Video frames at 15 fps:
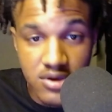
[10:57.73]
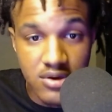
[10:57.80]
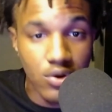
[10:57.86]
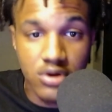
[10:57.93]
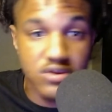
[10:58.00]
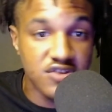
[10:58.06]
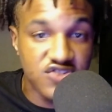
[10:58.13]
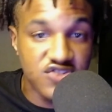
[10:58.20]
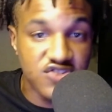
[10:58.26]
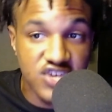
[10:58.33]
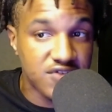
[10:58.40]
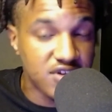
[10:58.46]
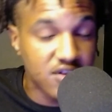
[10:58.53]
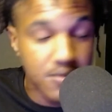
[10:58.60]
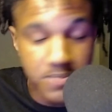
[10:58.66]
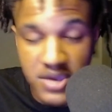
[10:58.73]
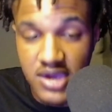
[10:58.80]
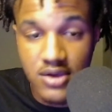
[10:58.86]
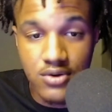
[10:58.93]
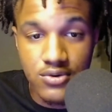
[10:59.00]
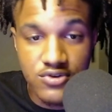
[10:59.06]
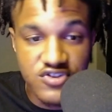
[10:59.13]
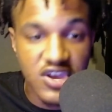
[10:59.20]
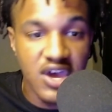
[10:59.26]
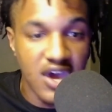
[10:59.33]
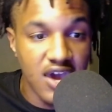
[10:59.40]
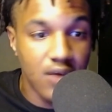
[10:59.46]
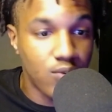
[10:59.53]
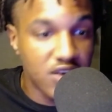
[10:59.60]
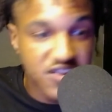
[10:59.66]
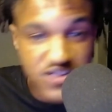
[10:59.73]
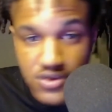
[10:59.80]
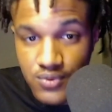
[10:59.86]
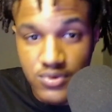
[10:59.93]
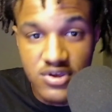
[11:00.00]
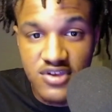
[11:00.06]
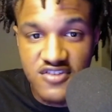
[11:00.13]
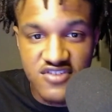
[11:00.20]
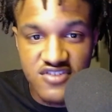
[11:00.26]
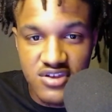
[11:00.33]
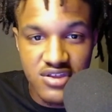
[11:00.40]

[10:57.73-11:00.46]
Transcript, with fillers: or the Chiefs and the Bengals. And what's the reason?